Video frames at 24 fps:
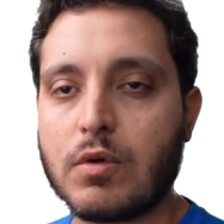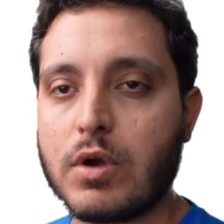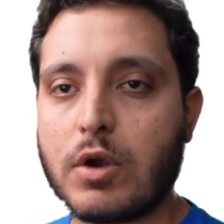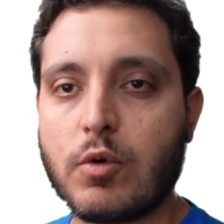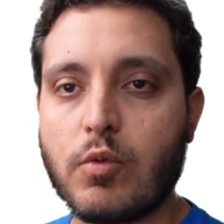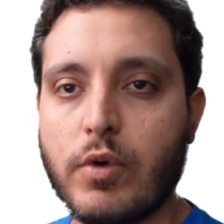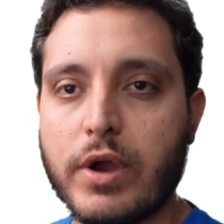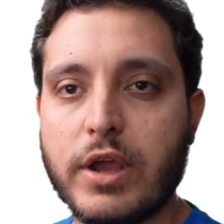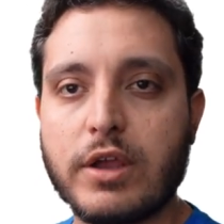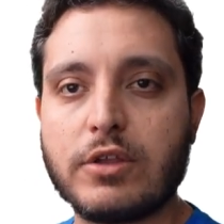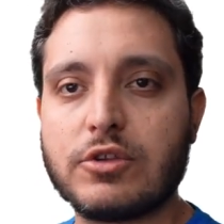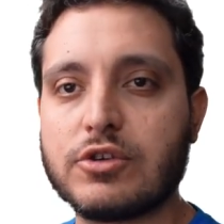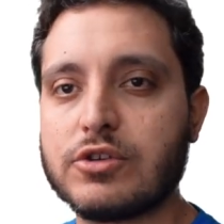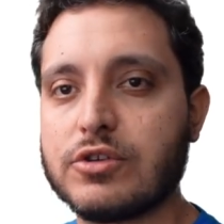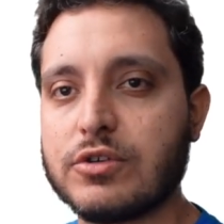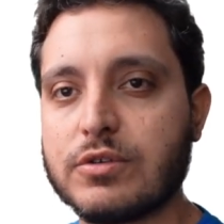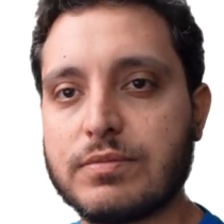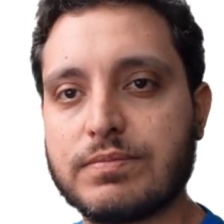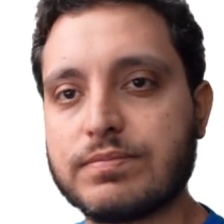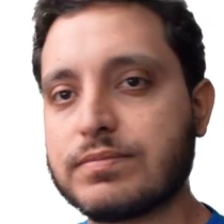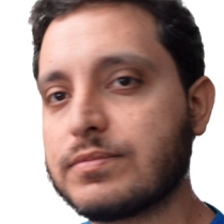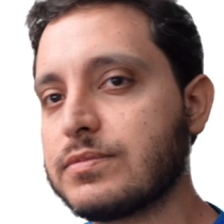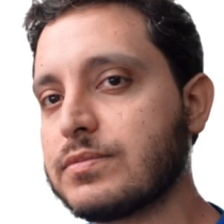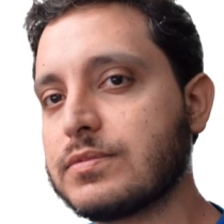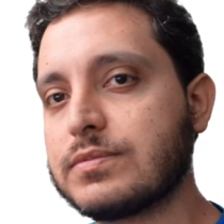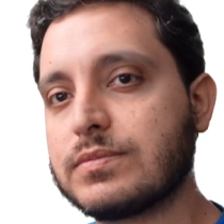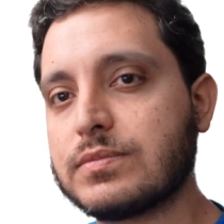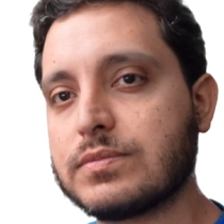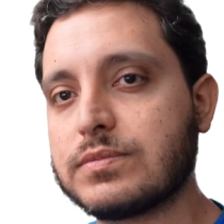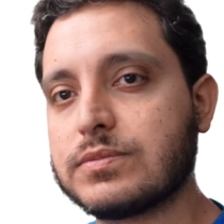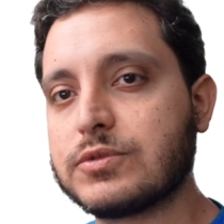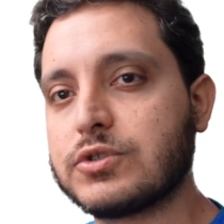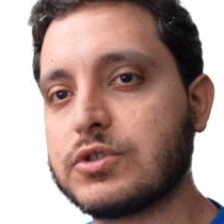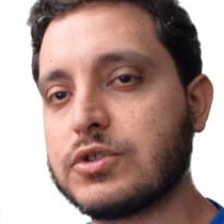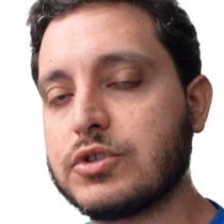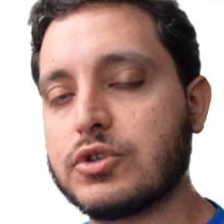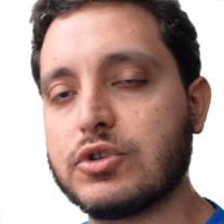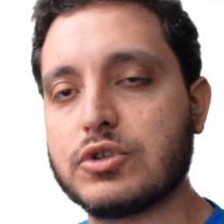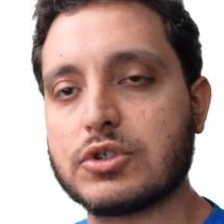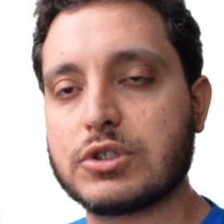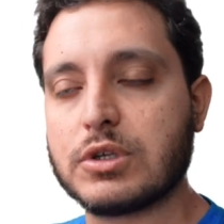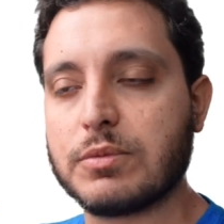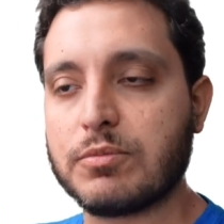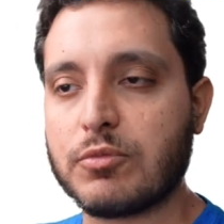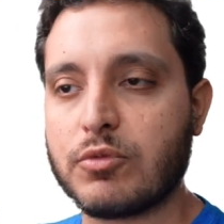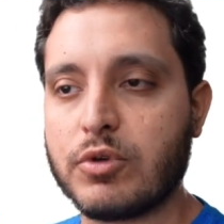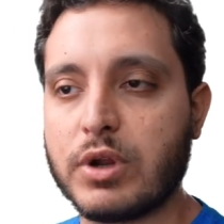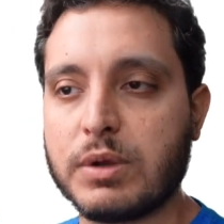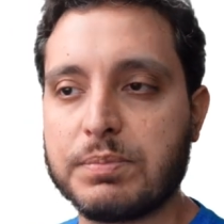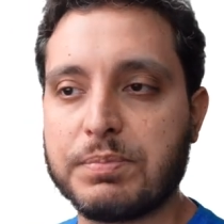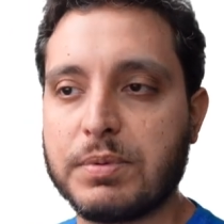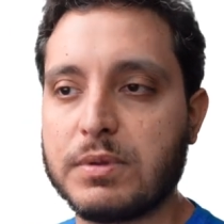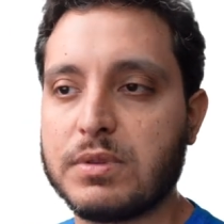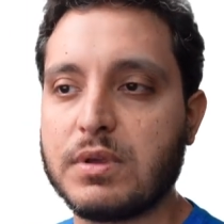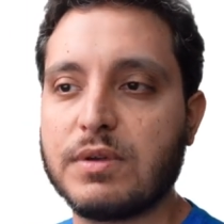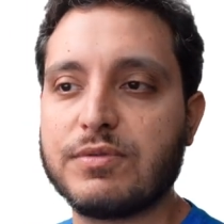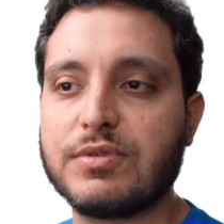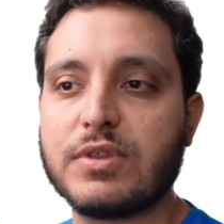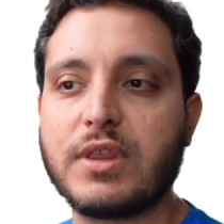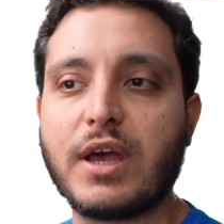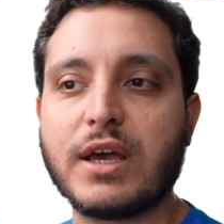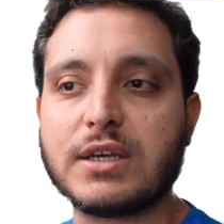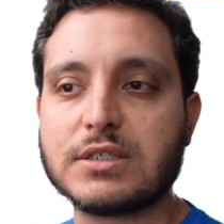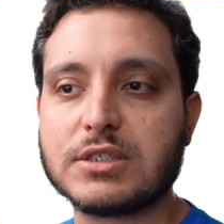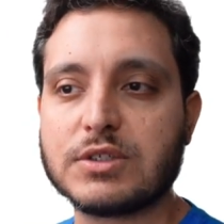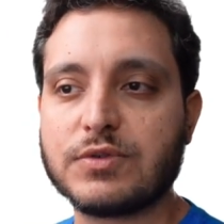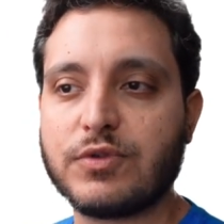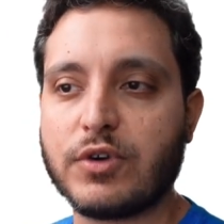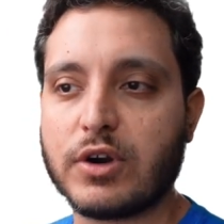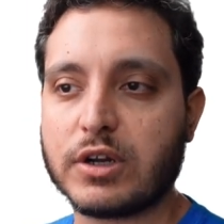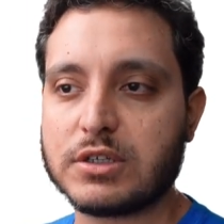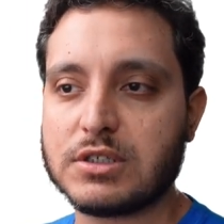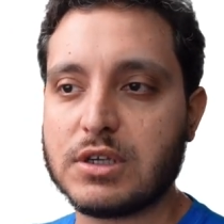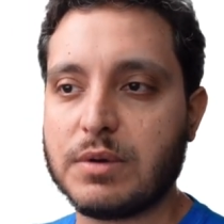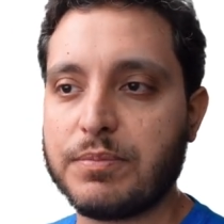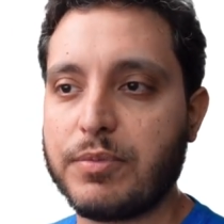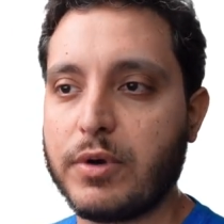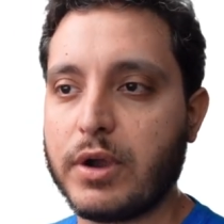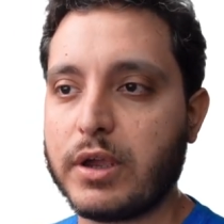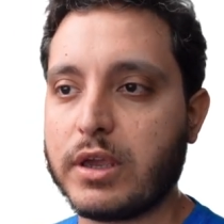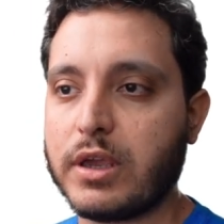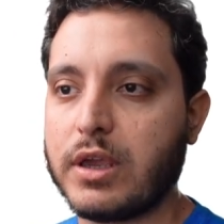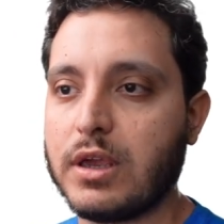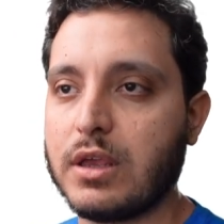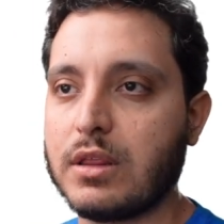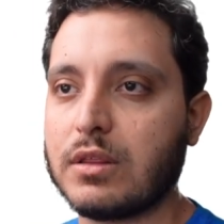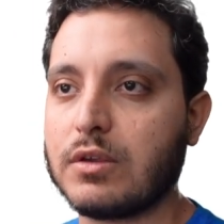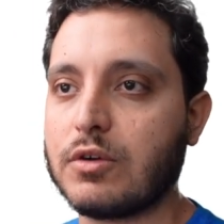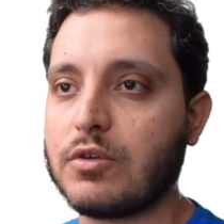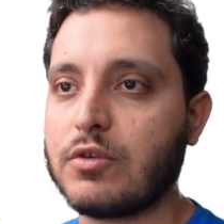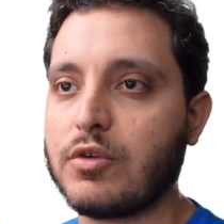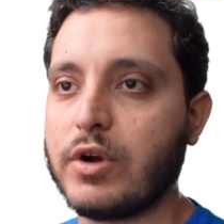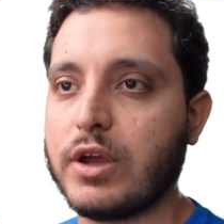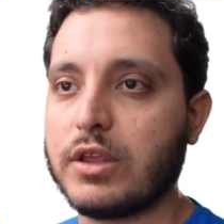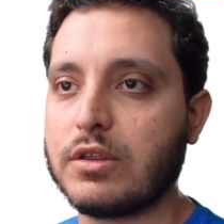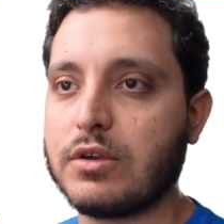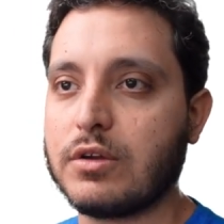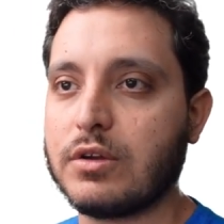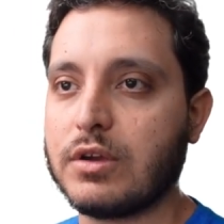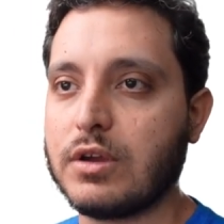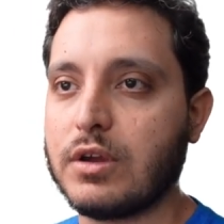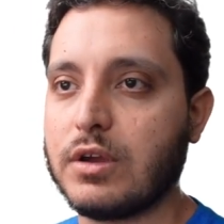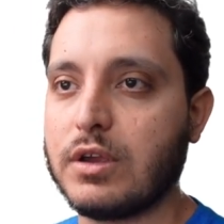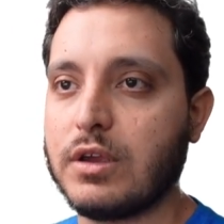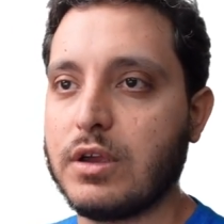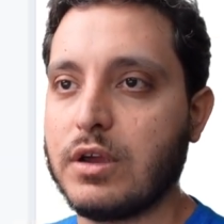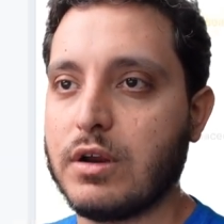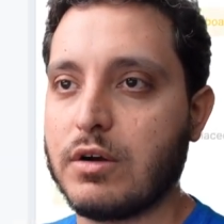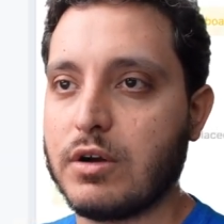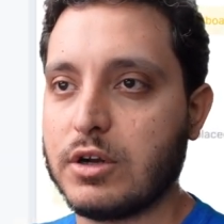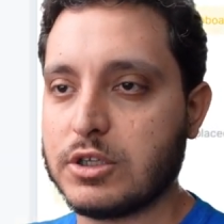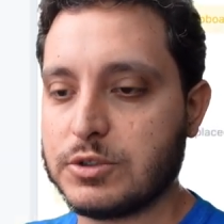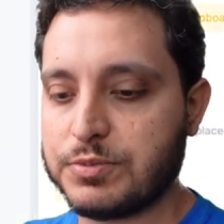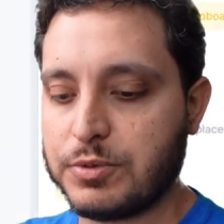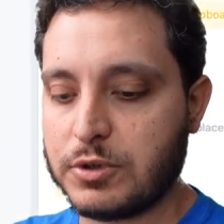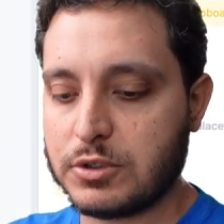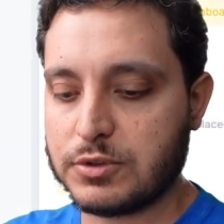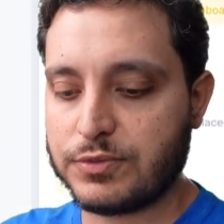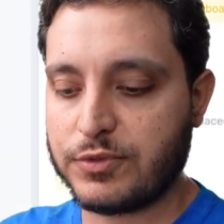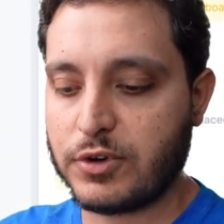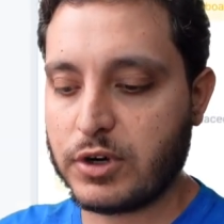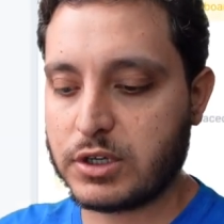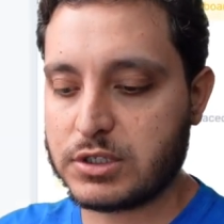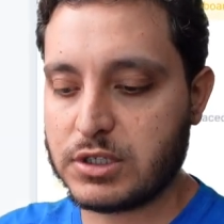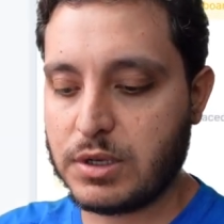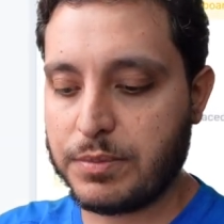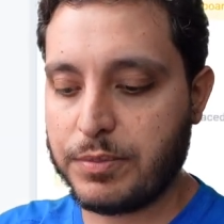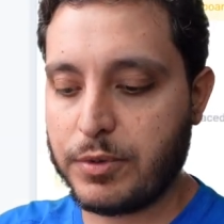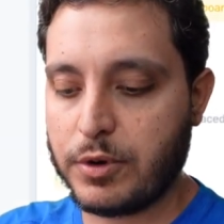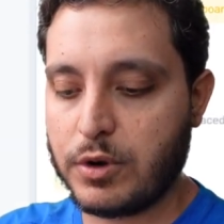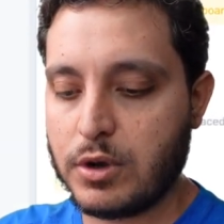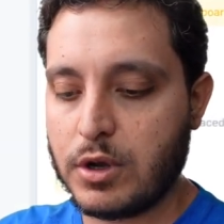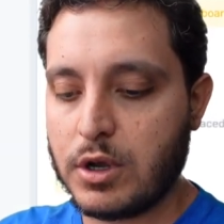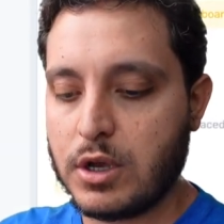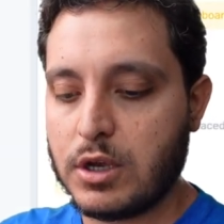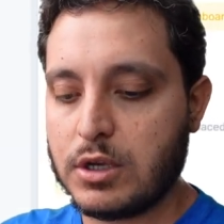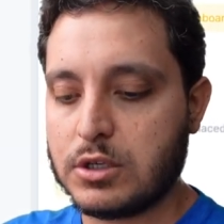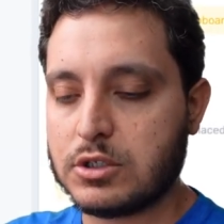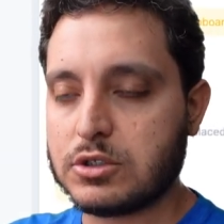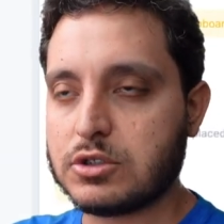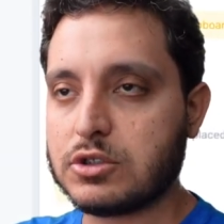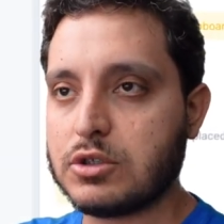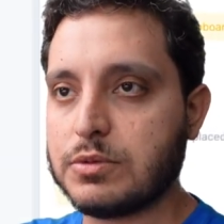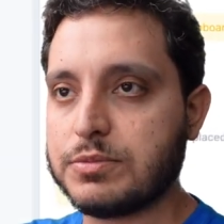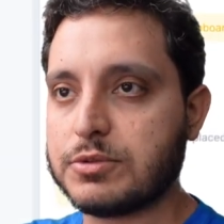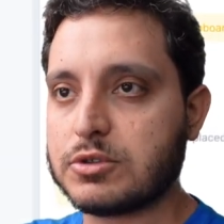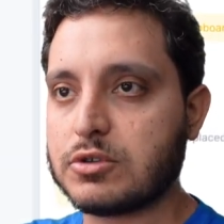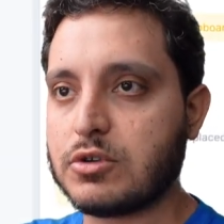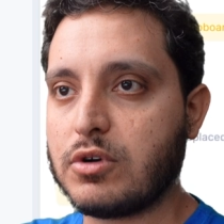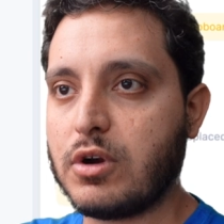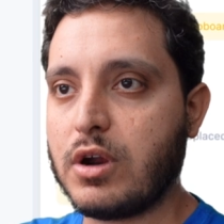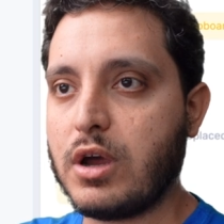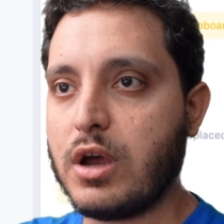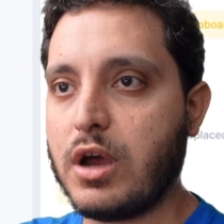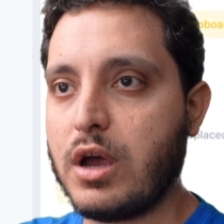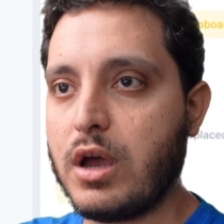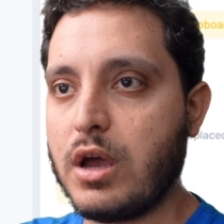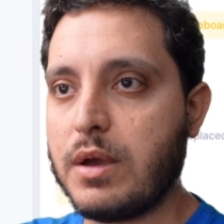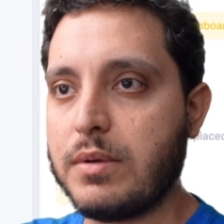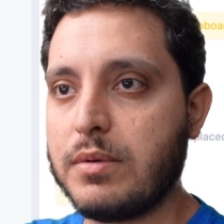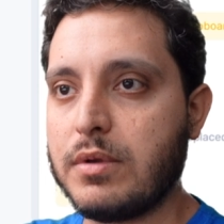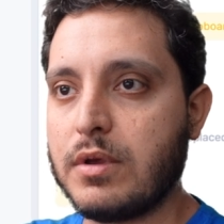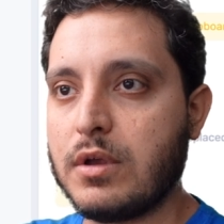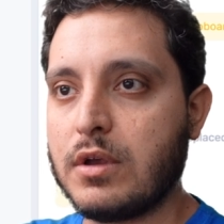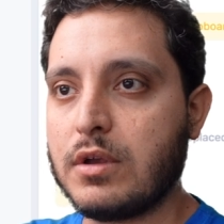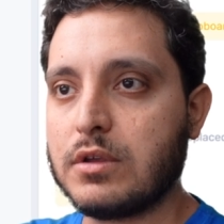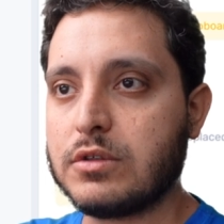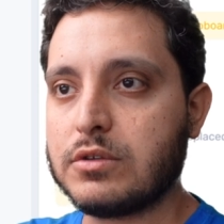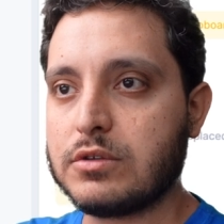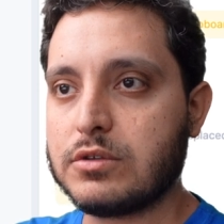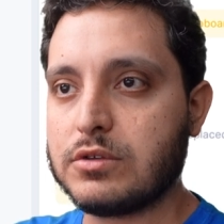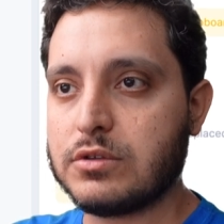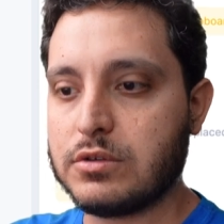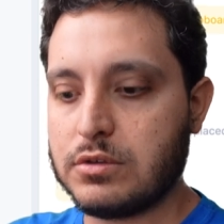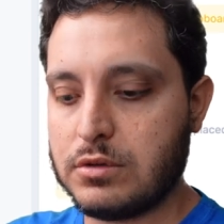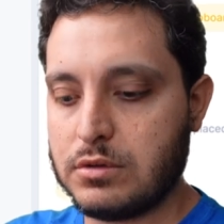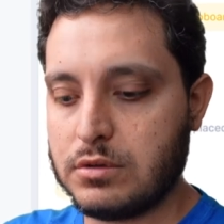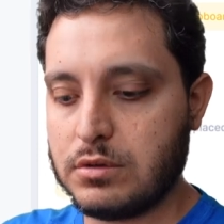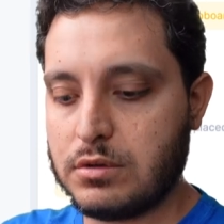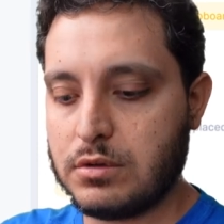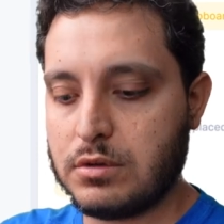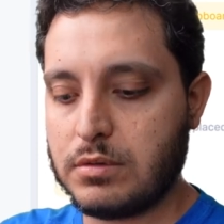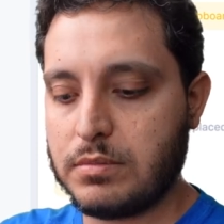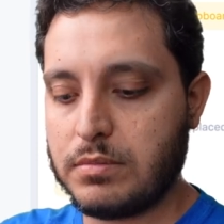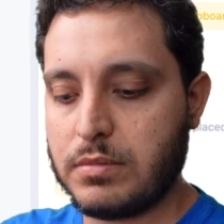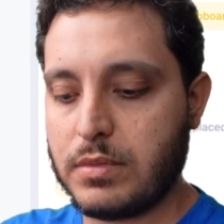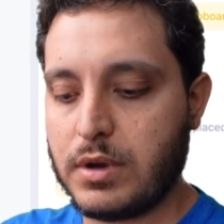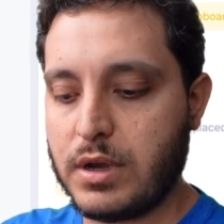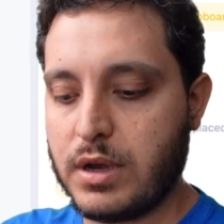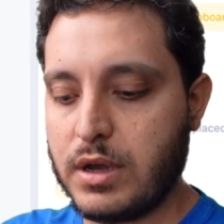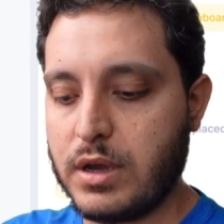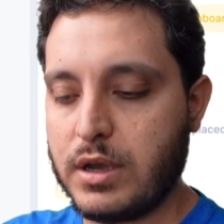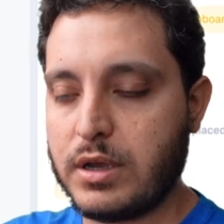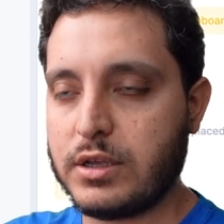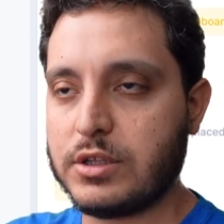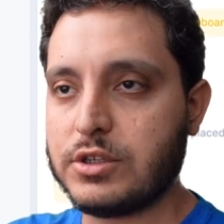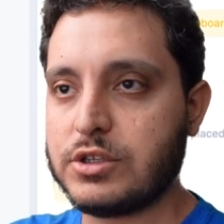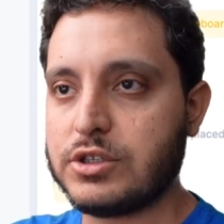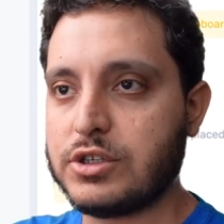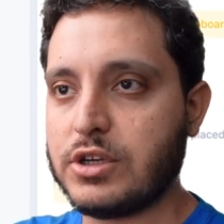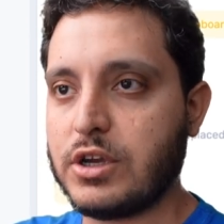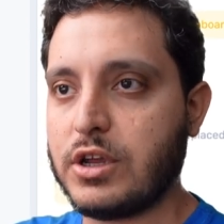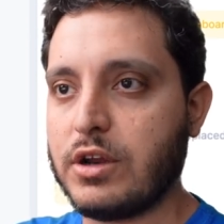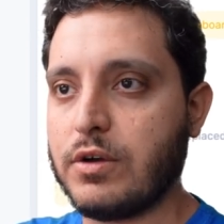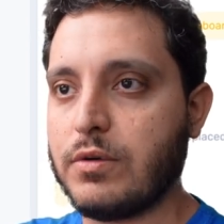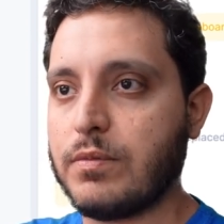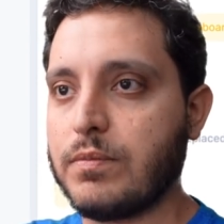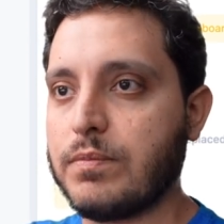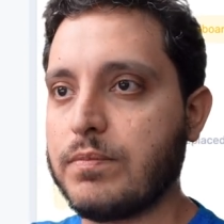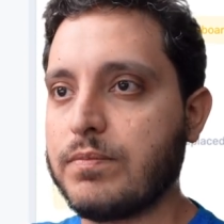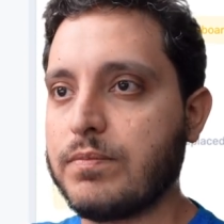way to do some repetitive tasks, for example, I can create here a response. For example, subscribe to my channel.